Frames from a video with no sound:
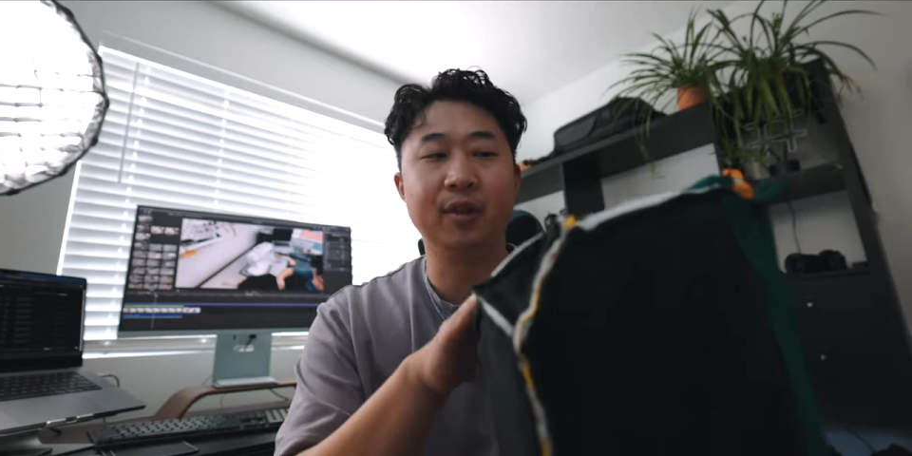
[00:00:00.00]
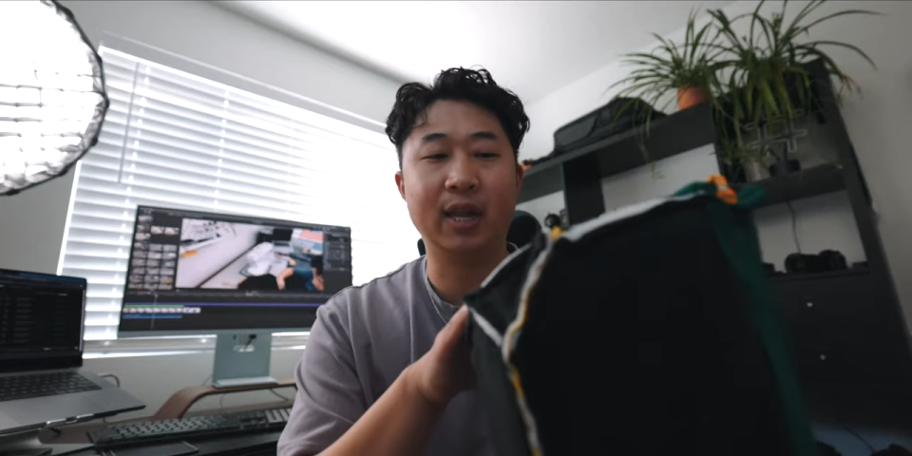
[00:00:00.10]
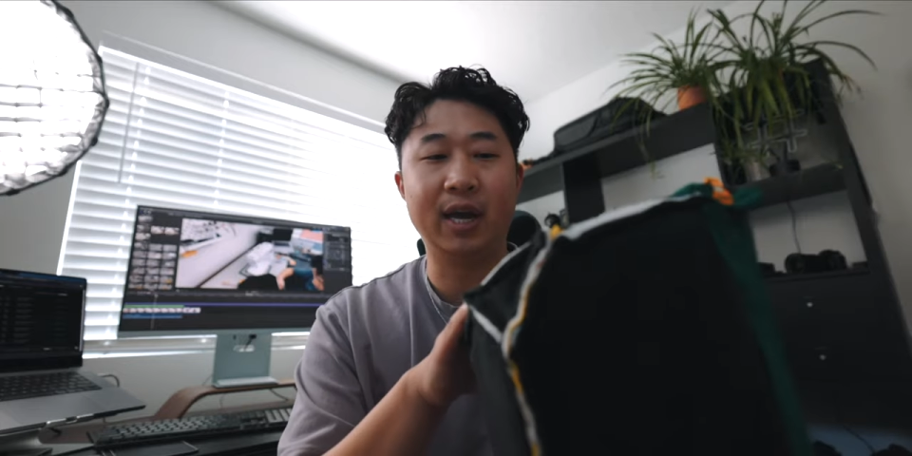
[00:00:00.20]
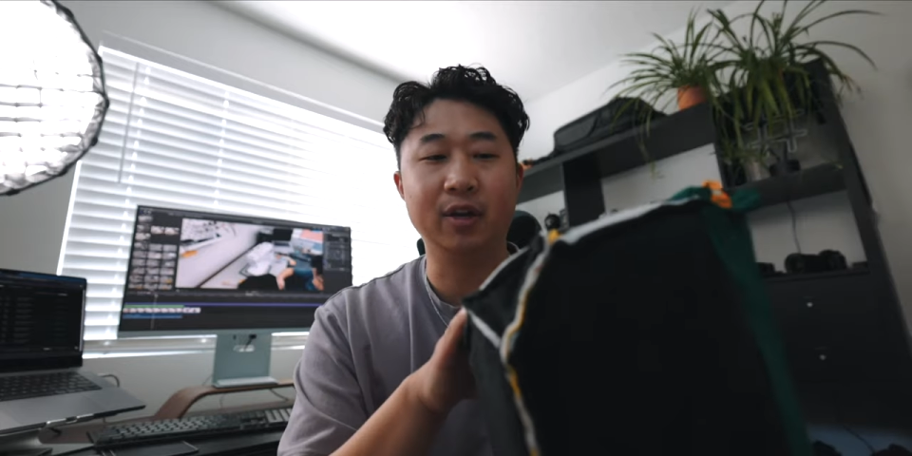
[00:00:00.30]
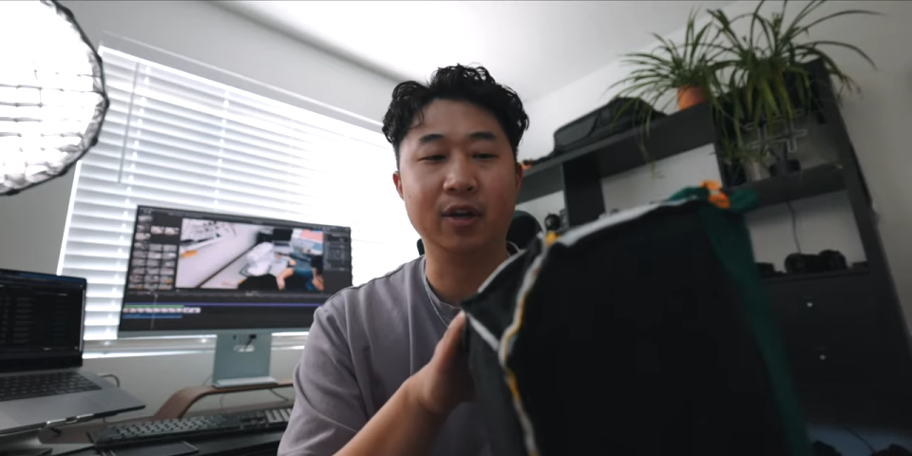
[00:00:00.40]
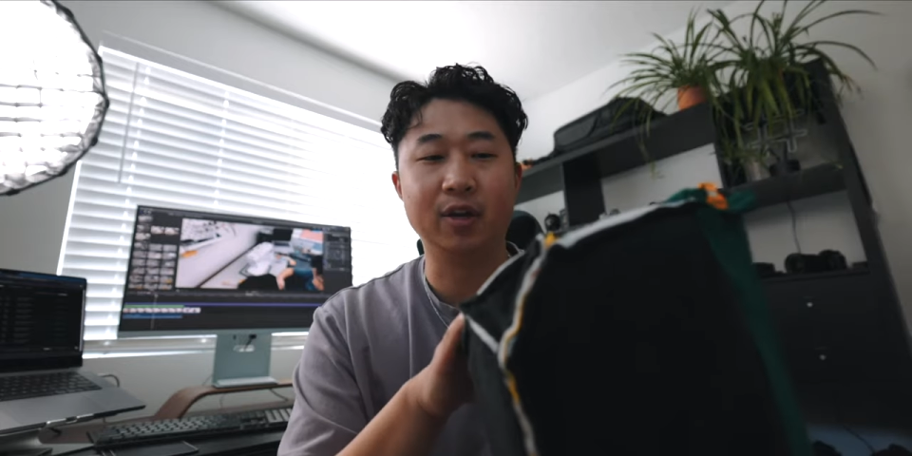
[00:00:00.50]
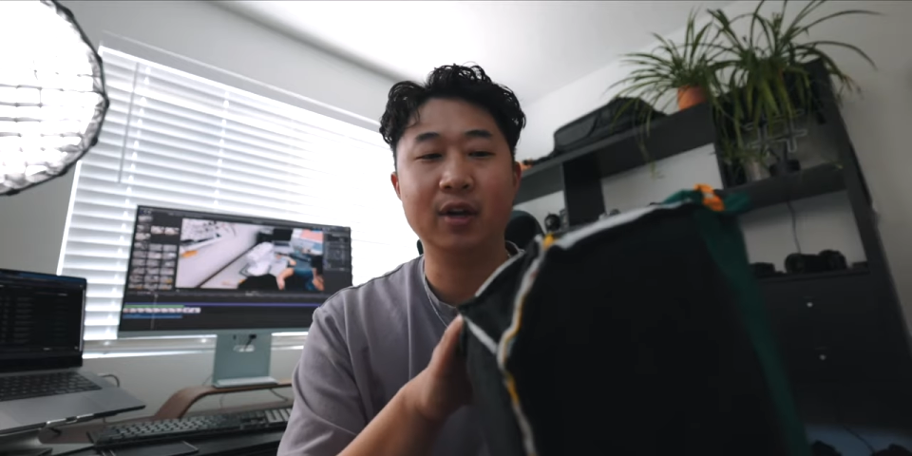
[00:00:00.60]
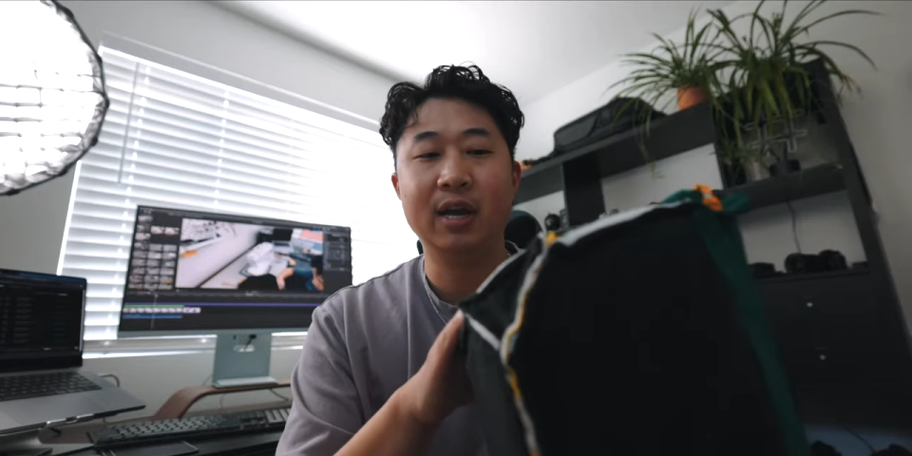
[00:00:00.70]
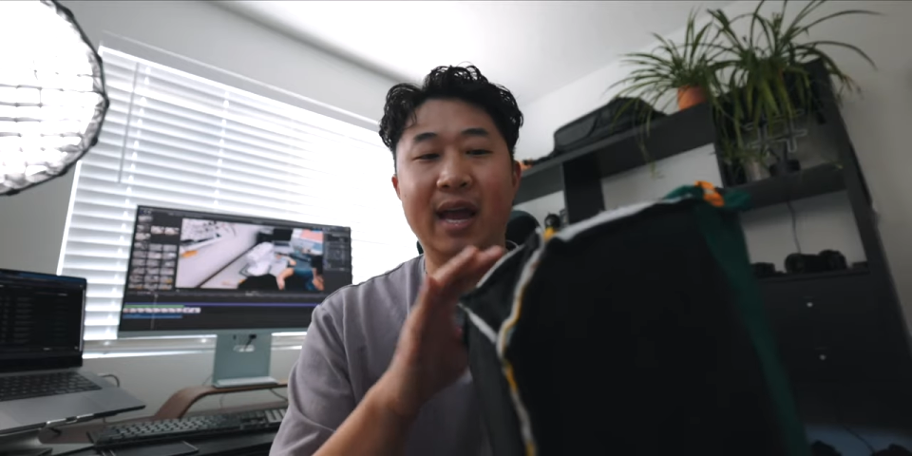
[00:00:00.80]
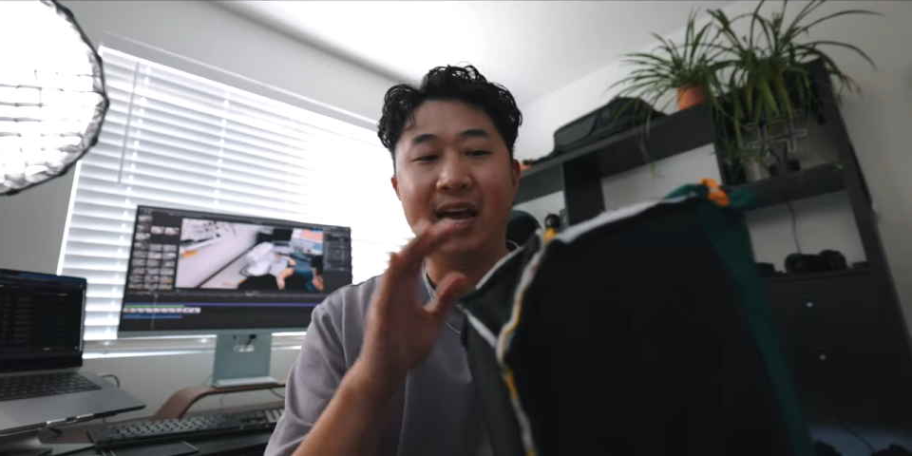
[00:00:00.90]
liner
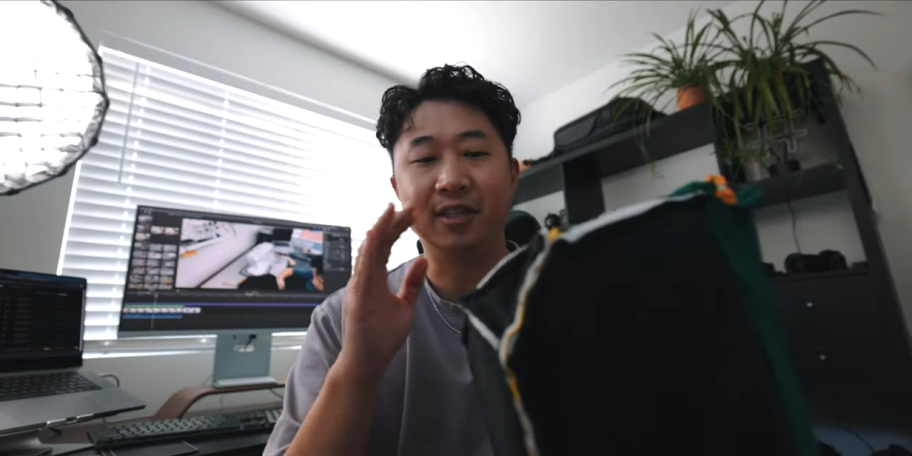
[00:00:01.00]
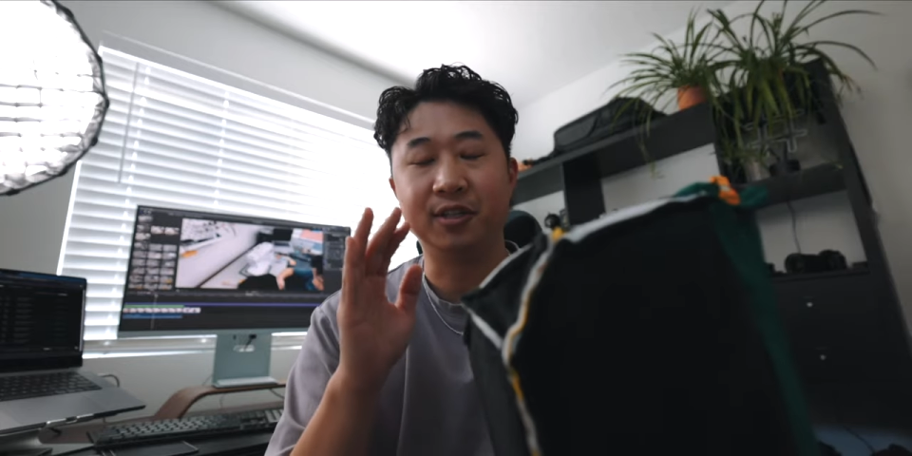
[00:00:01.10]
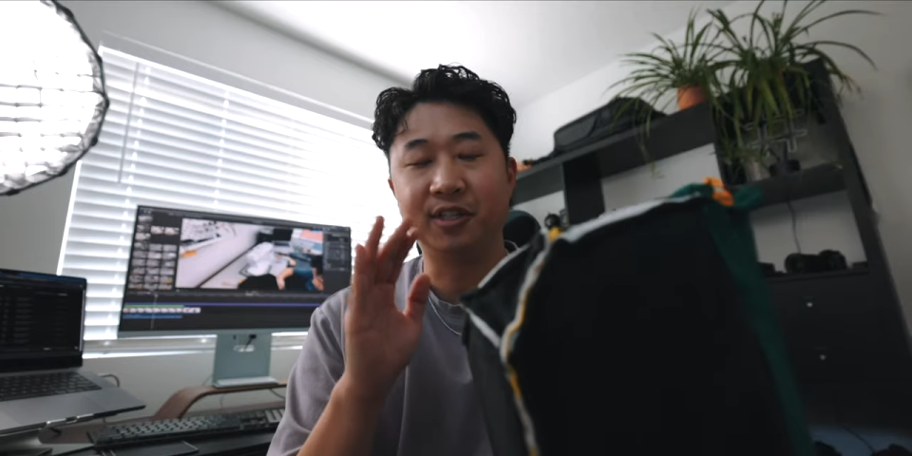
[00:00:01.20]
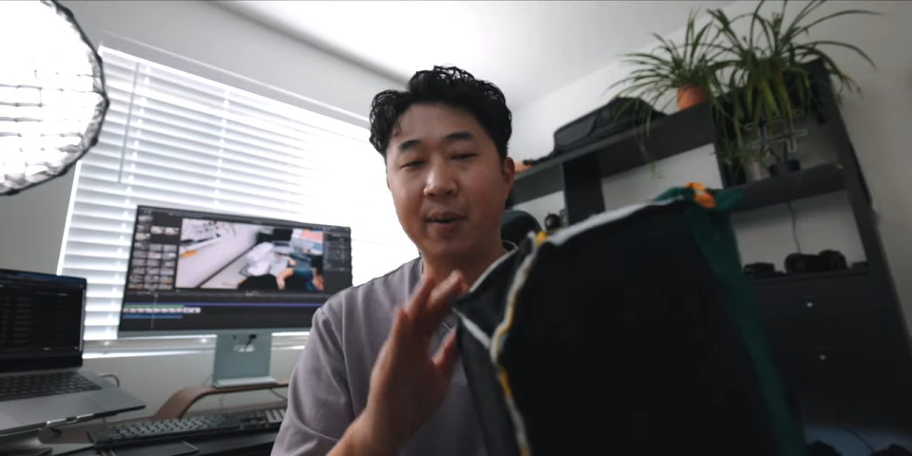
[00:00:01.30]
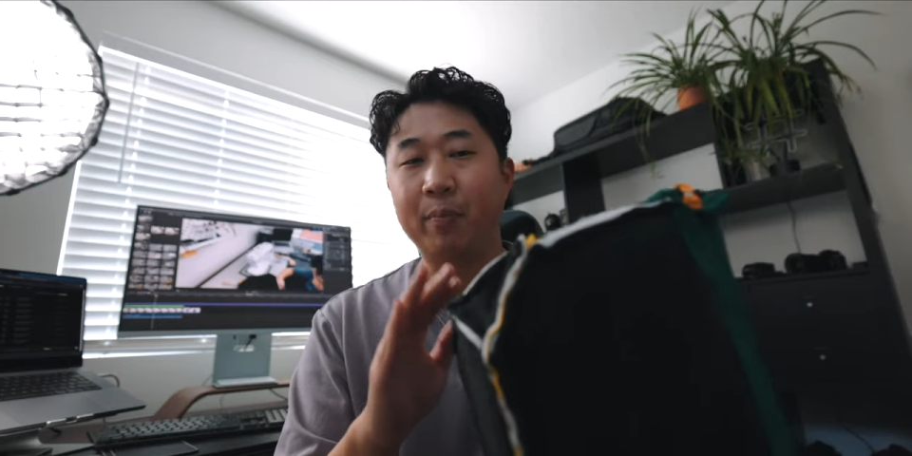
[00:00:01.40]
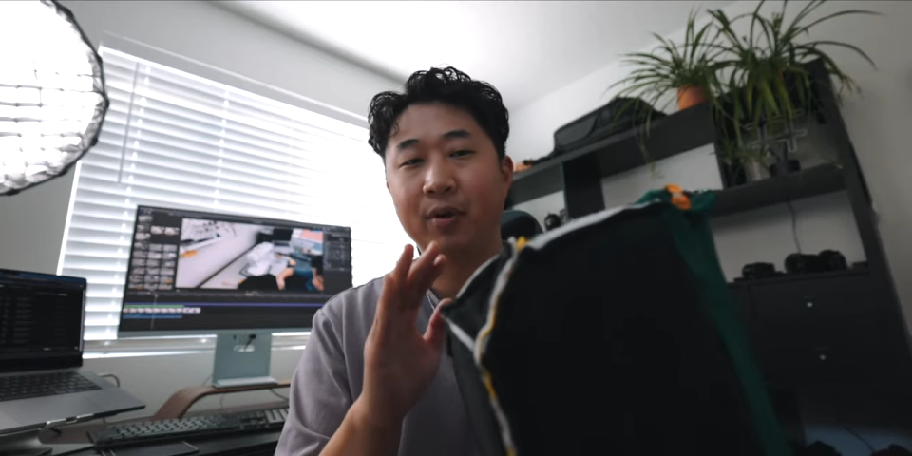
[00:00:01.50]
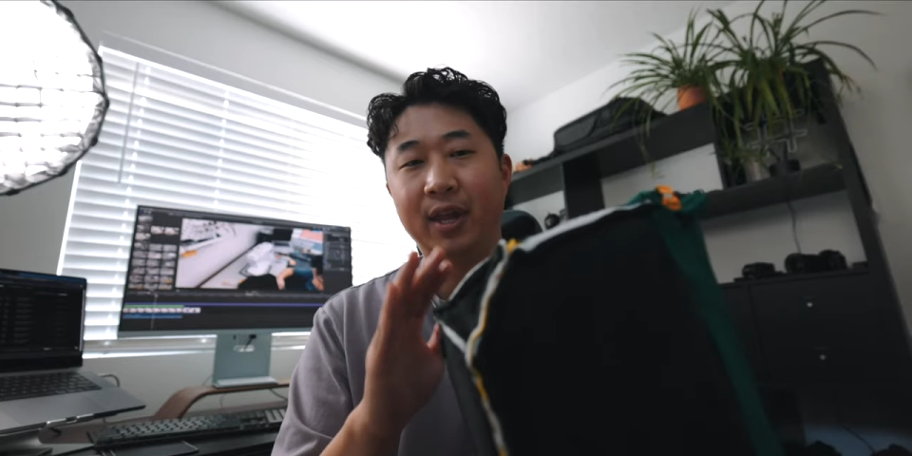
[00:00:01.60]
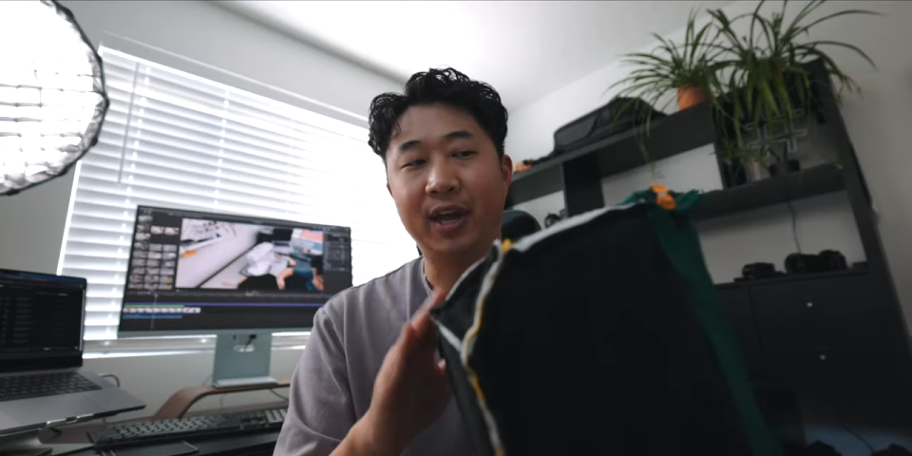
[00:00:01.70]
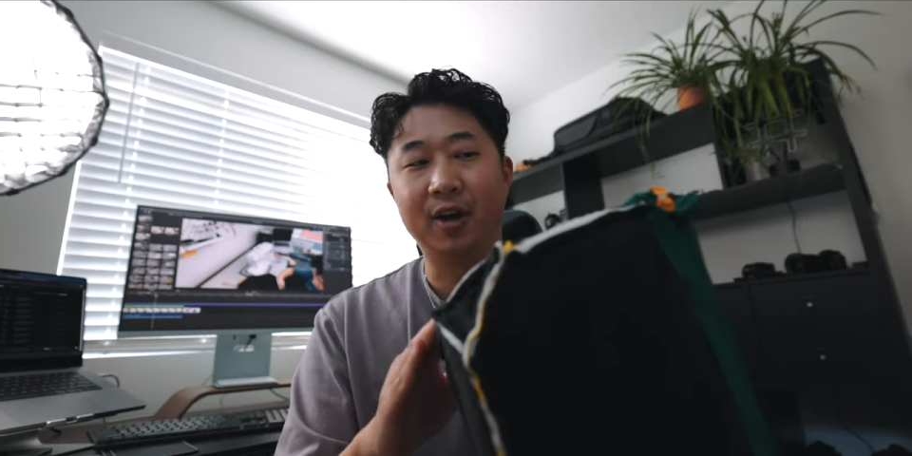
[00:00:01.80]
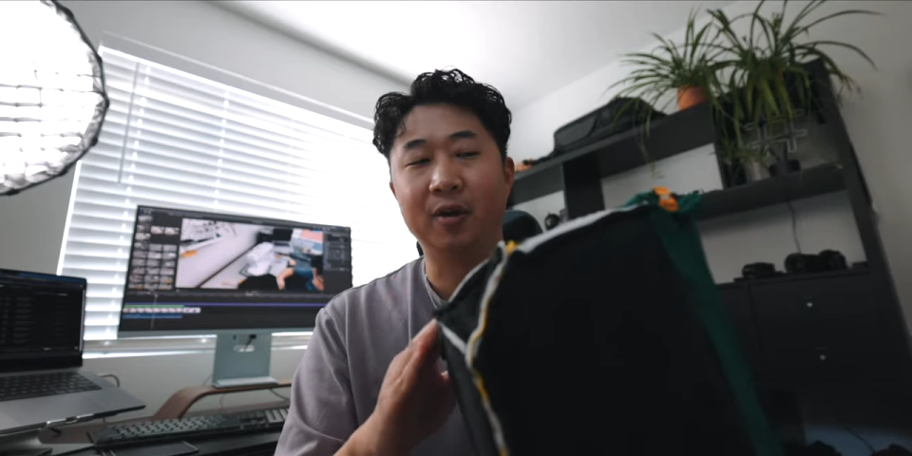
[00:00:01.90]
as a separate
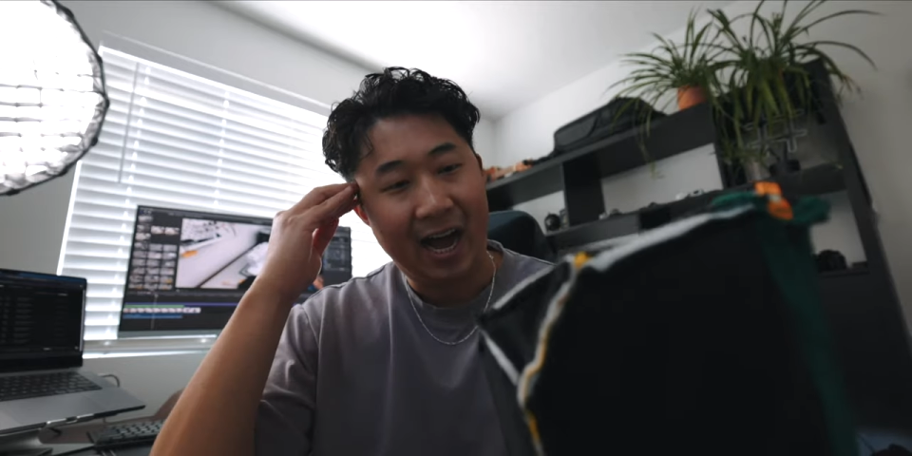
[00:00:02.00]
layer.